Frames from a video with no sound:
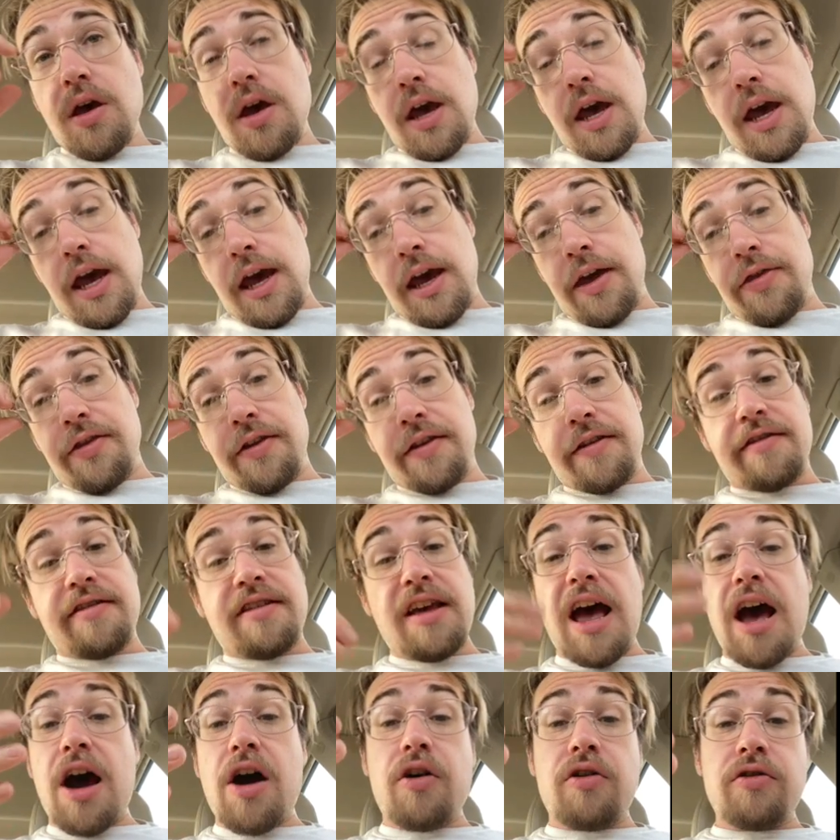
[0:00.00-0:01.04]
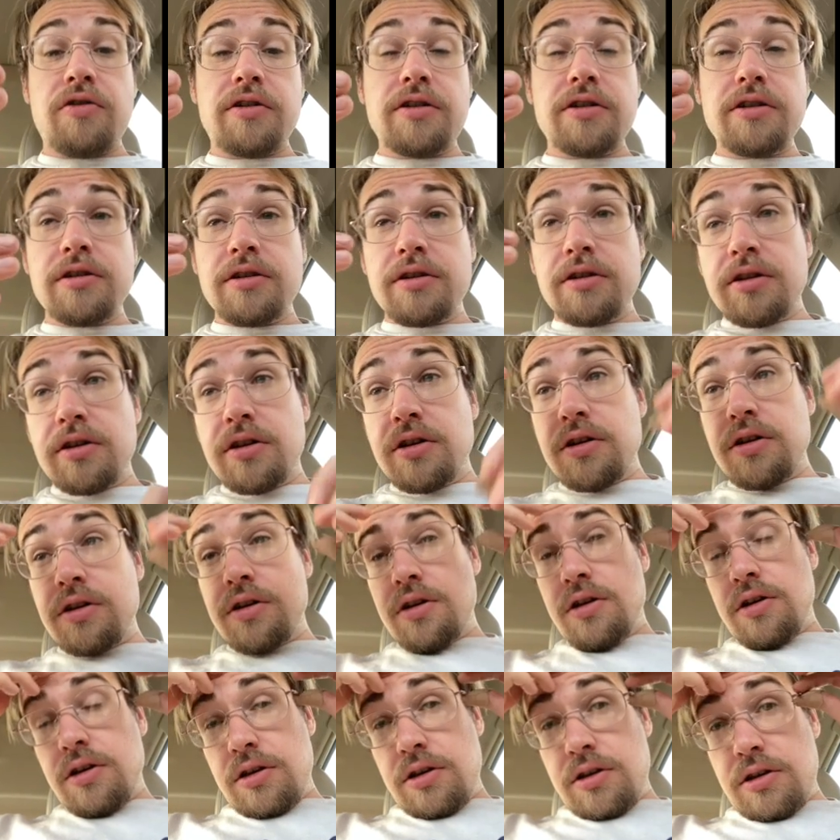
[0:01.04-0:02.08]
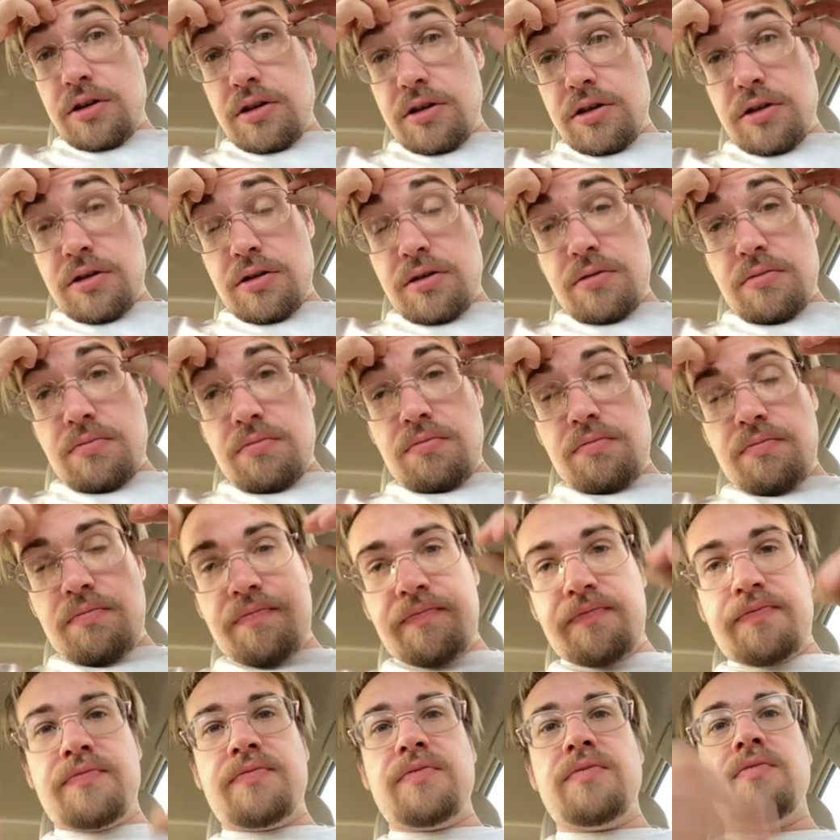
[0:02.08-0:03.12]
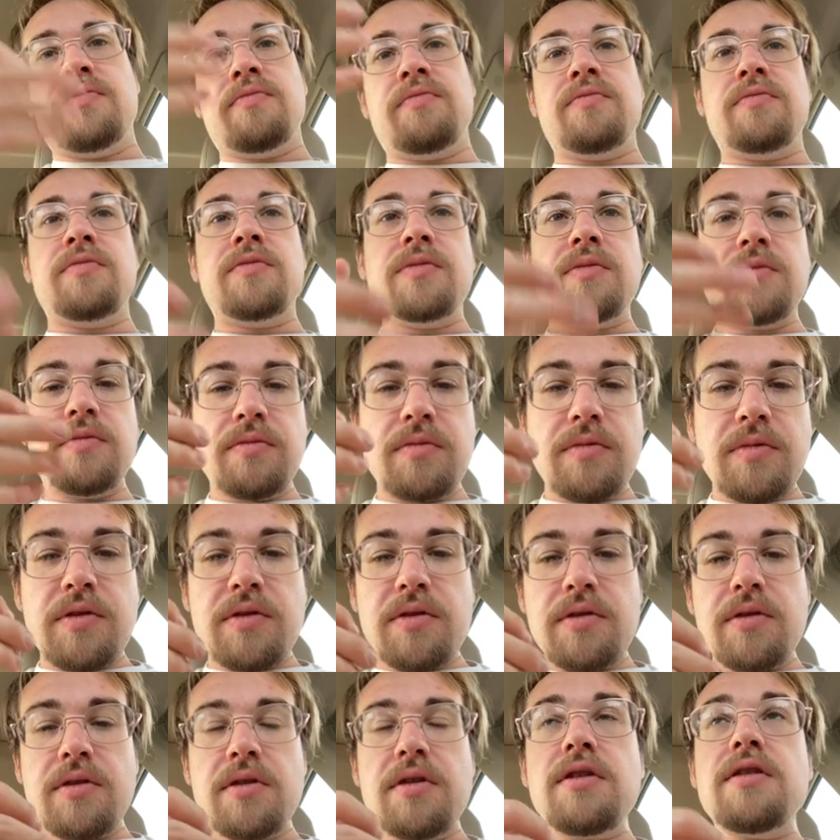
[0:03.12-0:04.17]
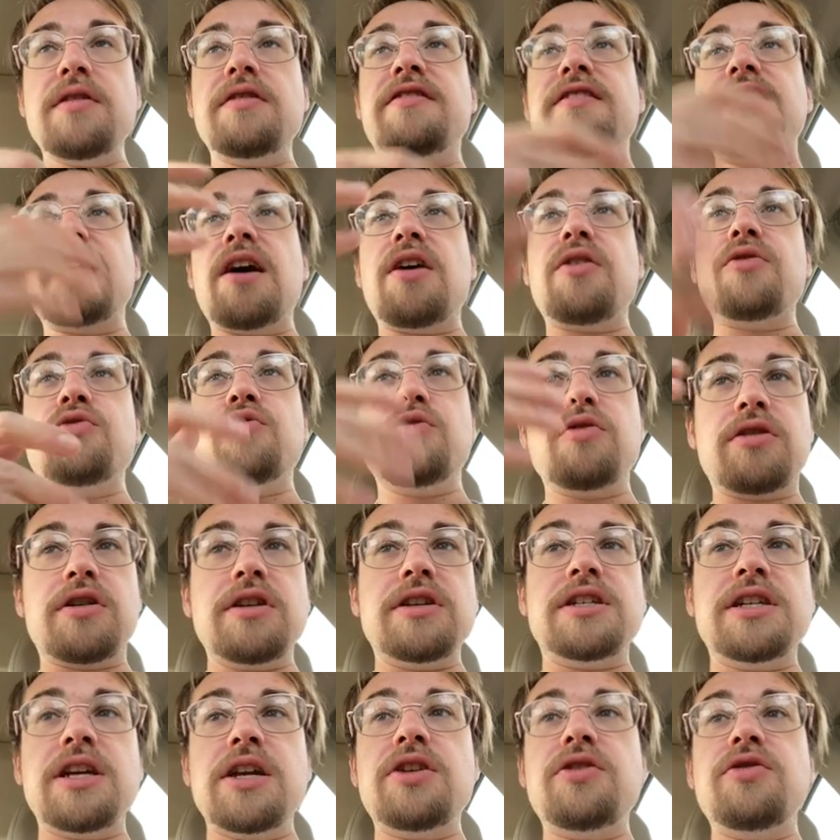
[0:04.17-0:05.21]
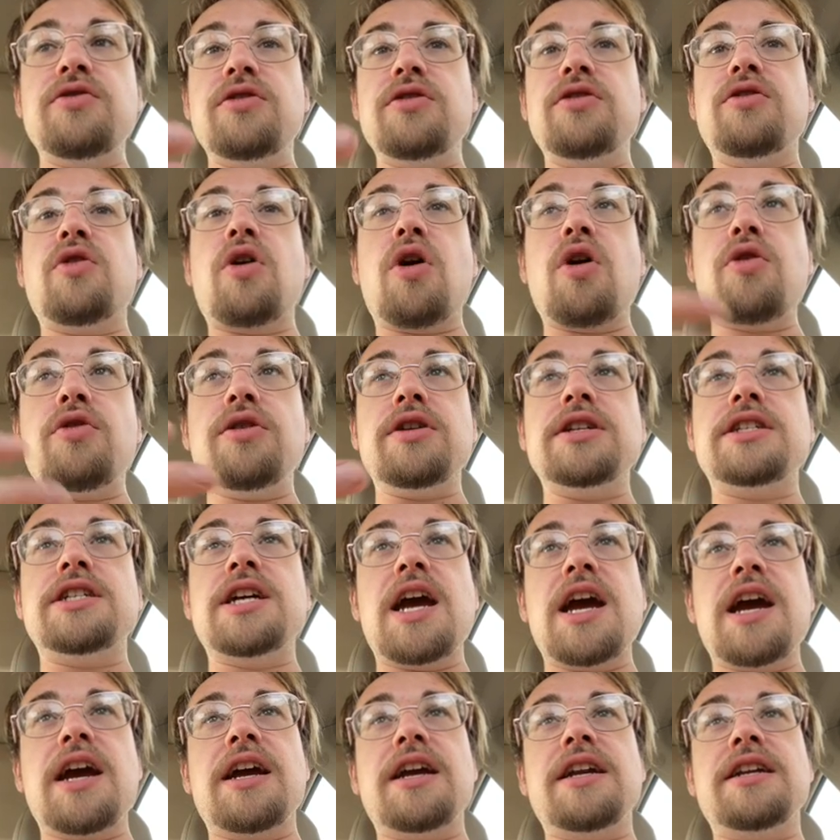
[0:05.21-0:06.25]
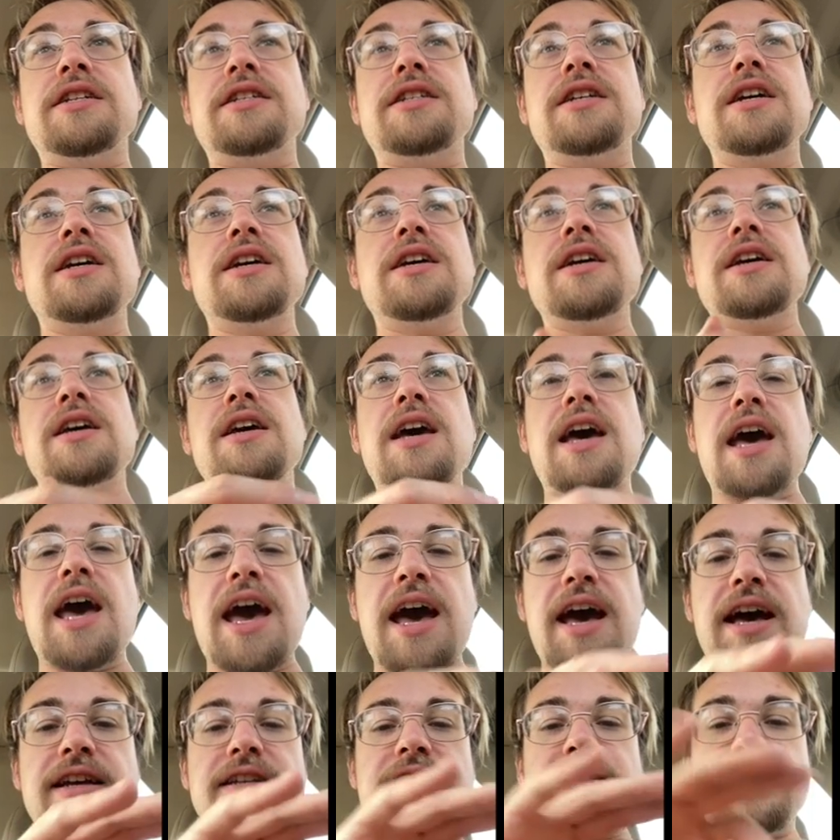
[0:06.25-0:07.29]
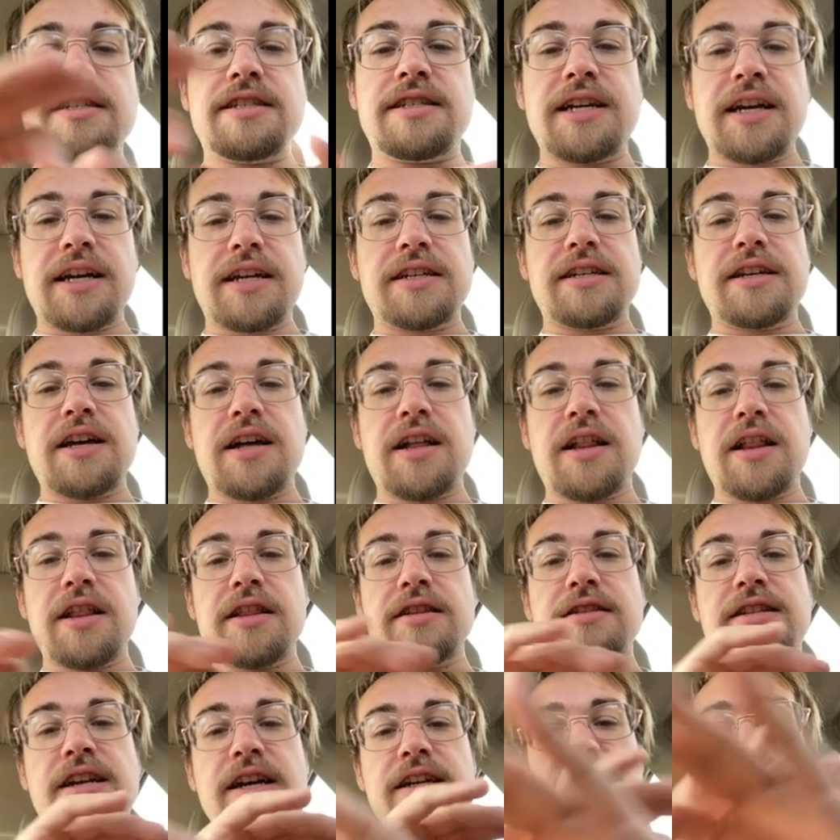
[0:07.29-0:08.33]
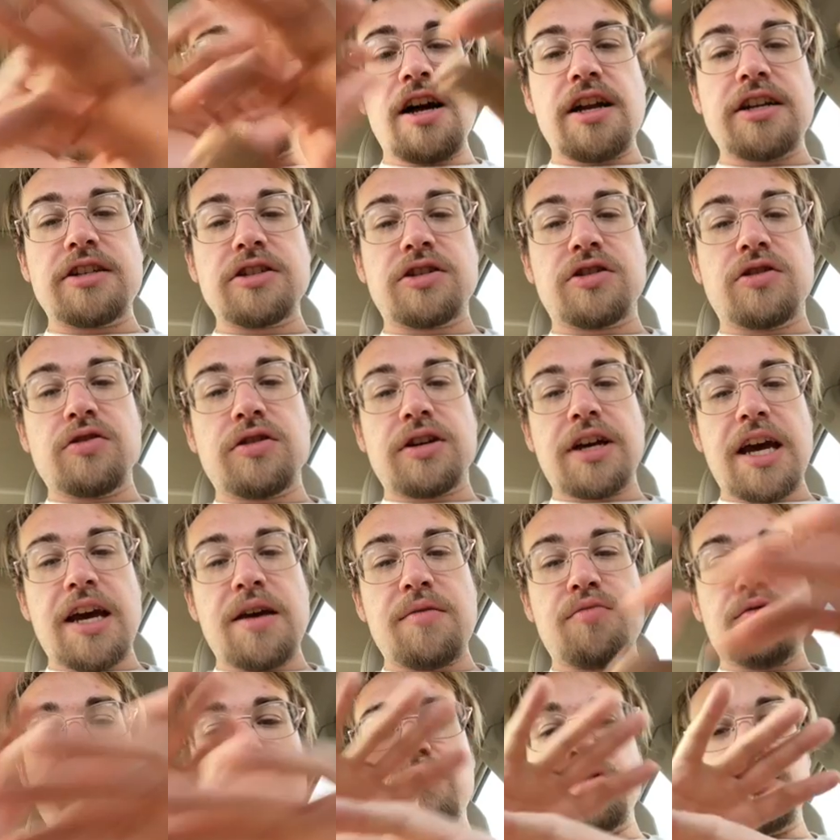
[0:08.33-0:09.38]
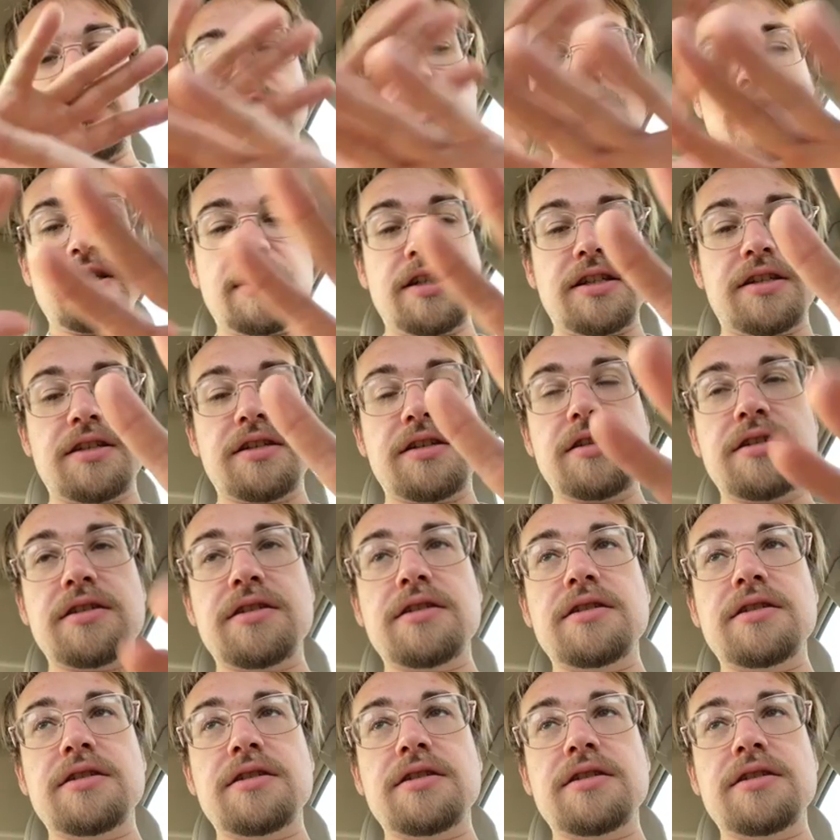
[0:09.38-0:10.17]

And the sound. The sound will continue to grow and change as the techno technological capabilities